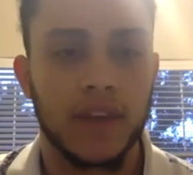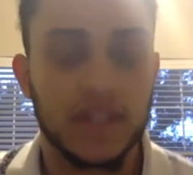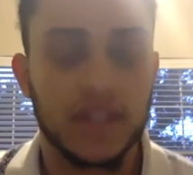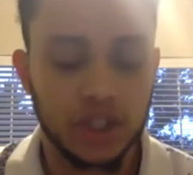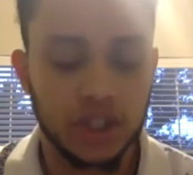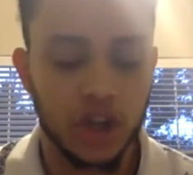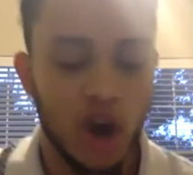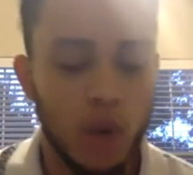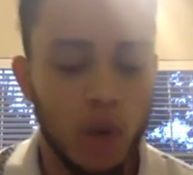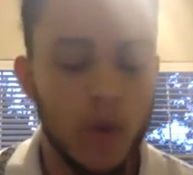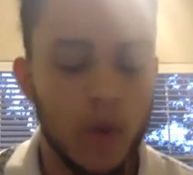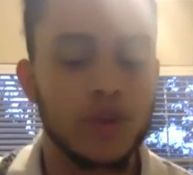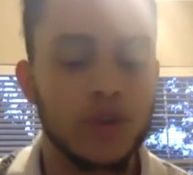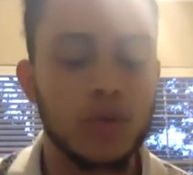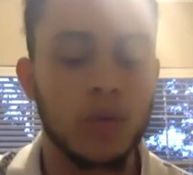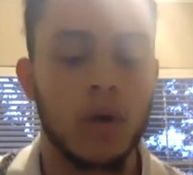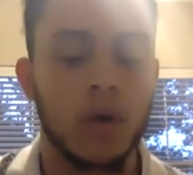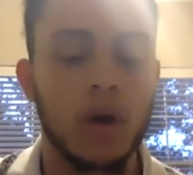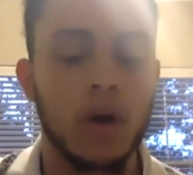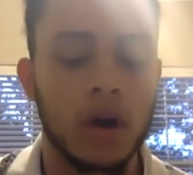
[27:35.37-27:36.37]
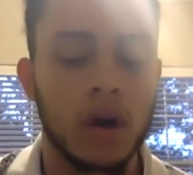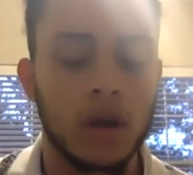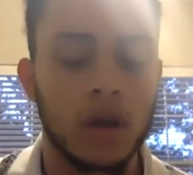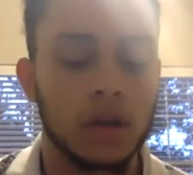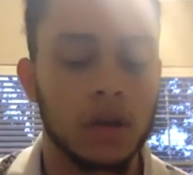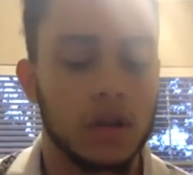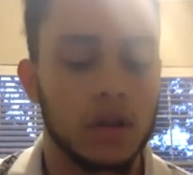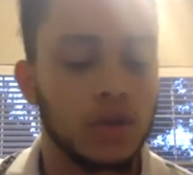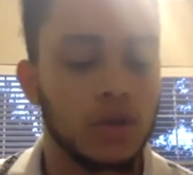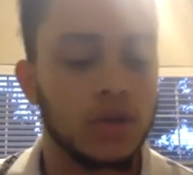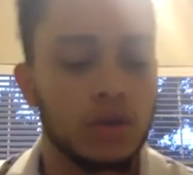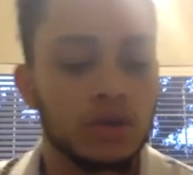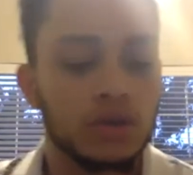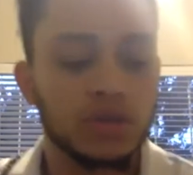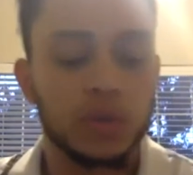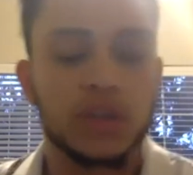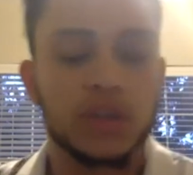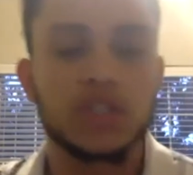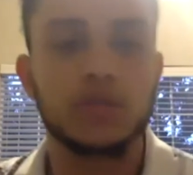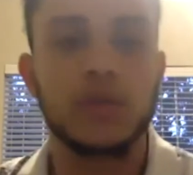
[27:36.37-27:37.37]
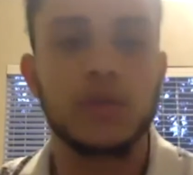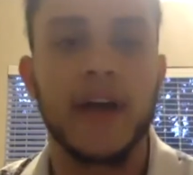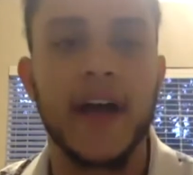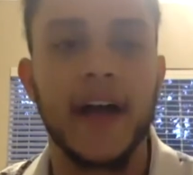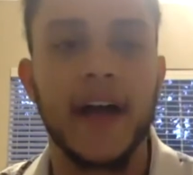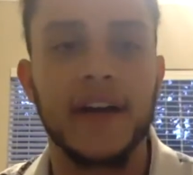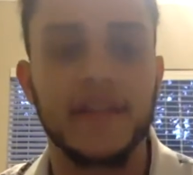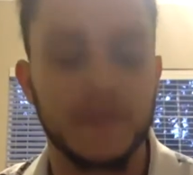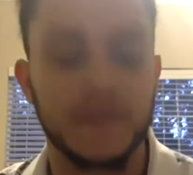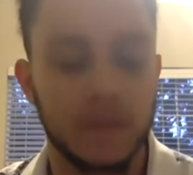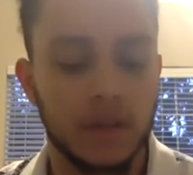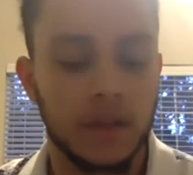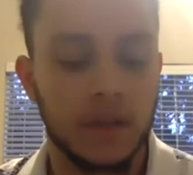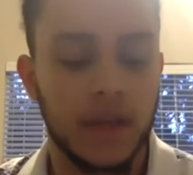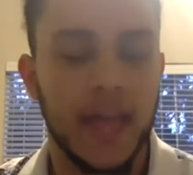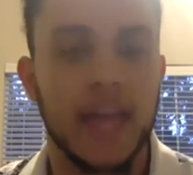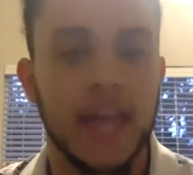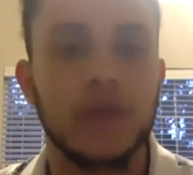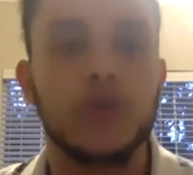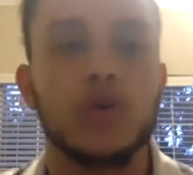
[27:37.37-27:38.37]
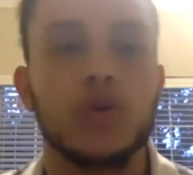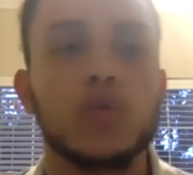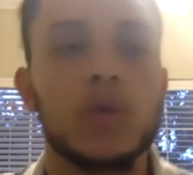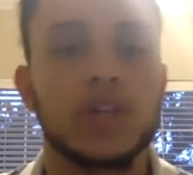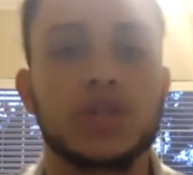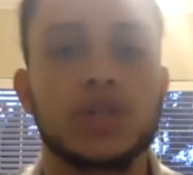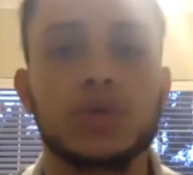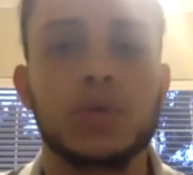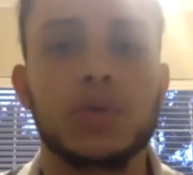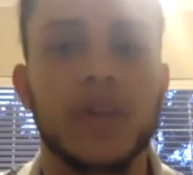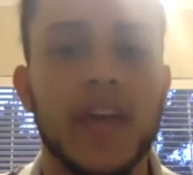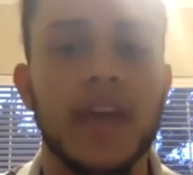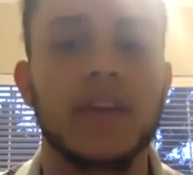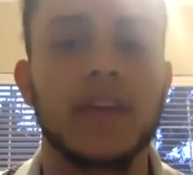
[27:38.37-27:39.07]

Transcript: Start where you are, use what you have, and do what you can,